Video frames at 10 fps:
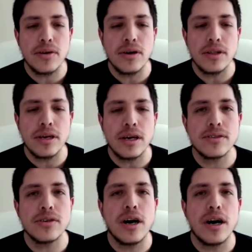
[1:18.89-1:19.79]
on the
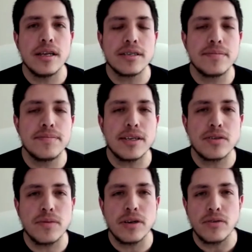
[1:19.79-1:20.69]
Hustleaholics
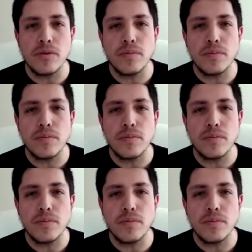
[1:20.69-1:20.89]
Mastermind group,